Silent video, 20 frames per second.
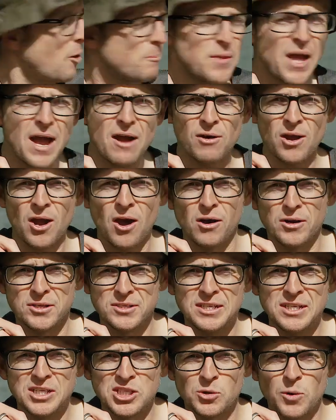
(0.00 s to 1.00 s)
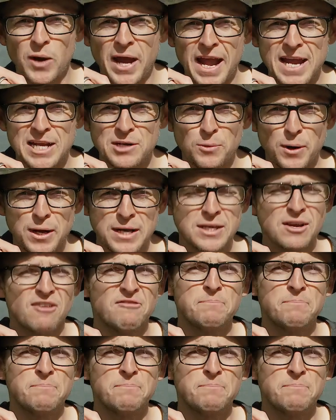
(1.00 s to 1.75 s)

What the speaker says: I'm now casting into a headwind,